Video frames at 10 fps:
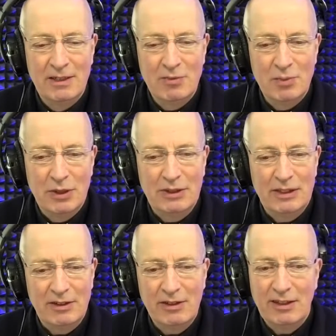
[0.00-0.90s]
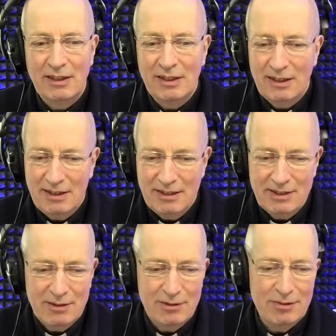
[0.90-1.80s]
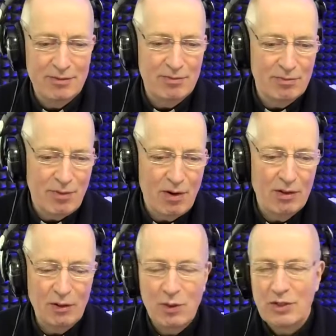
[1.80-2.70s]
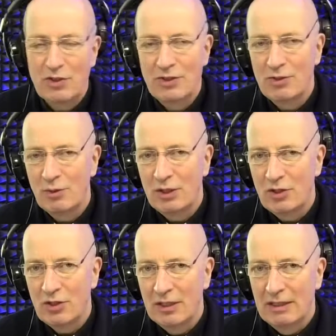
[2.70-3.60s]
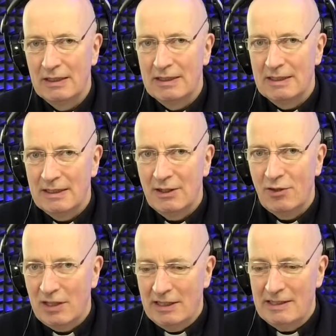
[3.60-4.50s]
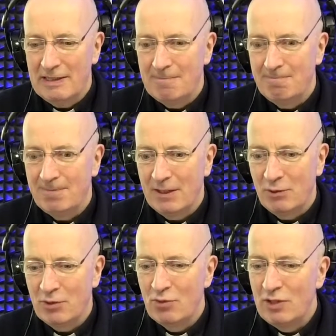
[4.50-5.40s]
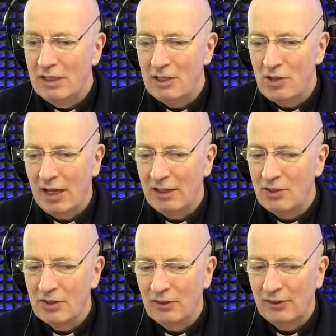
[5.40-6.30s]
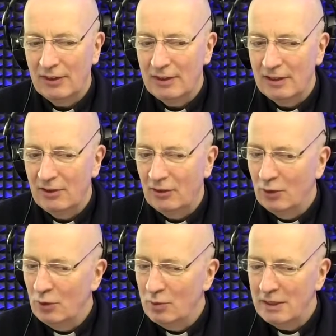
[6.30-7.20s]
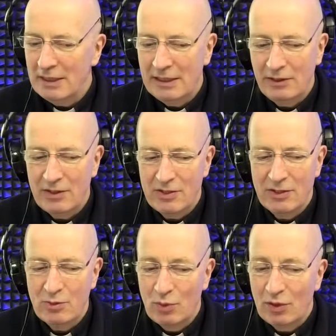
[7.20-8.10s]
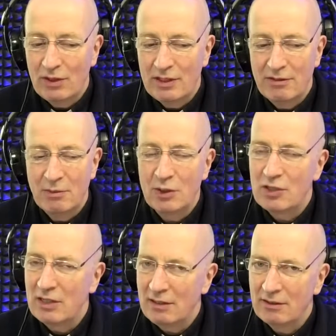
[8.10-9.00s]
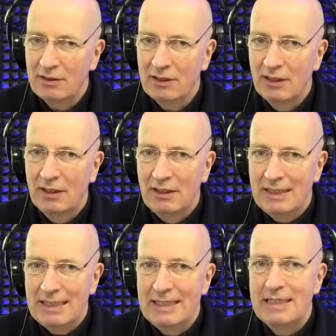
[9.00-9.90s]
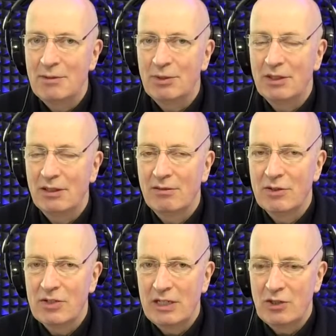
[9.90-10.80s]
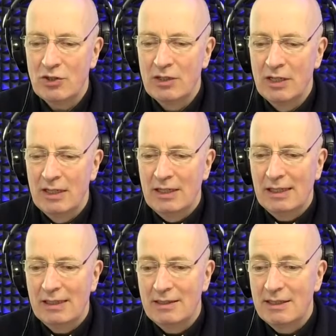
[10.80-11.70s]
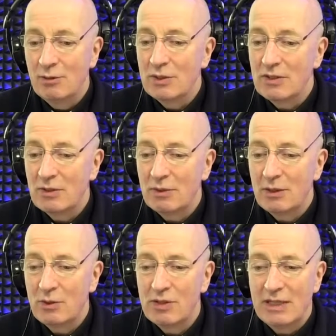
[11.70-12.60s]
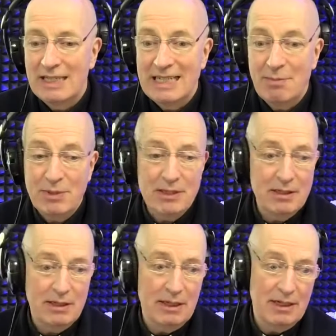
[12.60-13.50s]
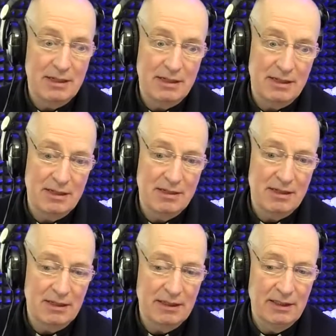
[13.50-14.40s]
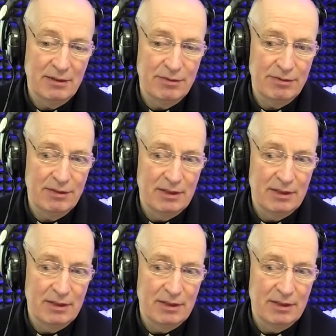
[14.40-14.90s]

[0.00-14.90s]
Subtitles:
But there are a lot of moral questions which arise and which really challenge us in so many areas, and is worthy of a much longer, in-depth conversation, and indeed with somebody who's adept at this kind of,